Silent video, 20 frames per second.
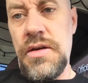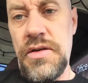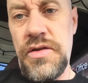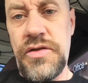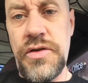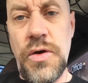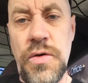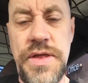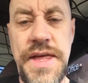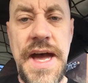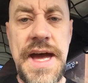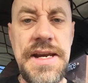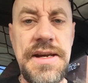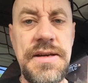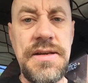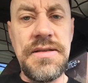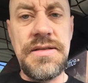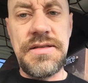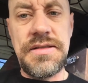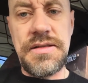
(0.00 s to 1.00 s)
So that
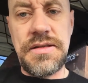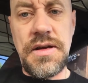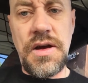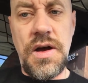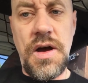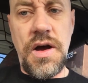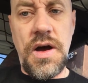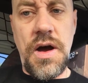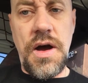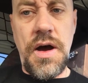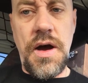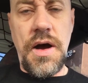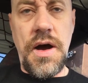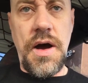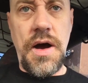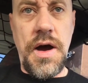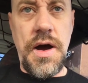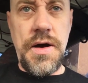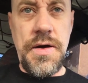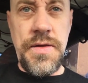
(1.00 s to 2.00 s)
is
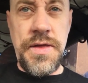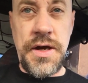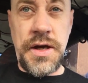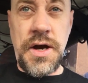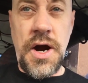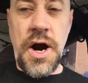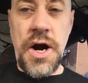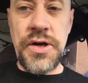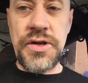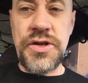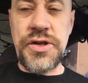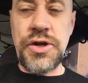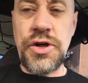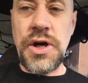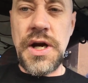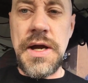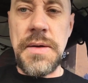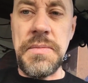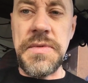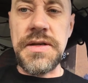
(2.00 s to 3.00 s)
the cards
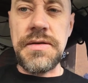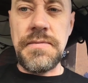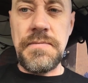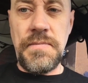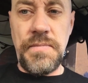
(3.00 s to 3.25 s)
trimmed.